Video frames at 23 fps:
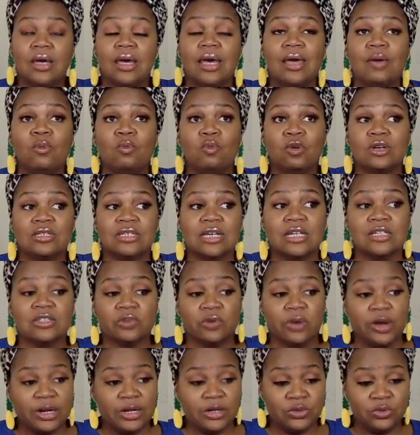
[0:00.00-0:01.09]
And once I
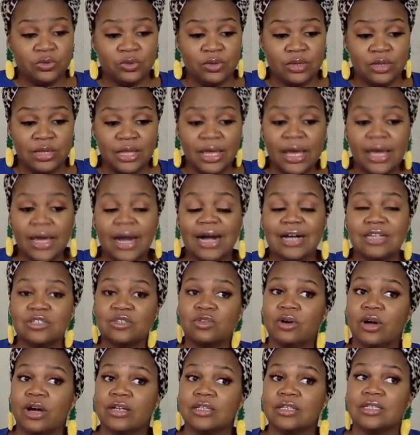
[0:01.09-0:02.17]
started doing that, I
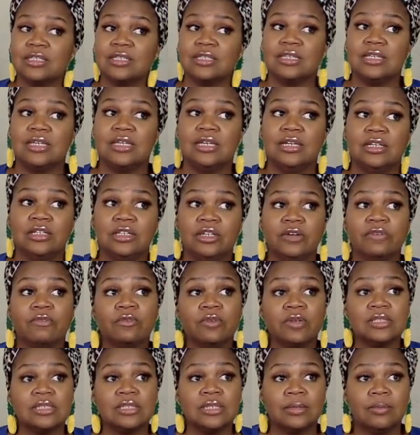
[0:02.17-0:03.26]
started to see a
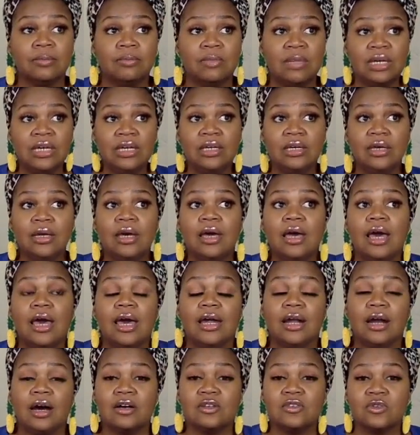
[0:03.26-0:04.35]
difference in me
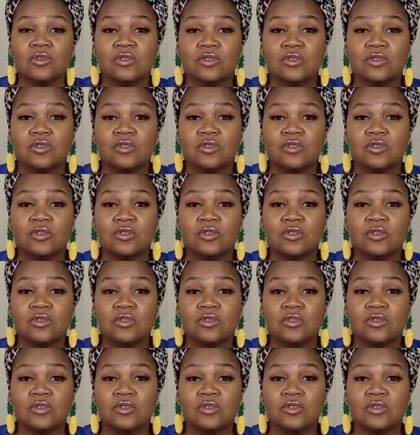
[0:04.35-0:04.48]
and also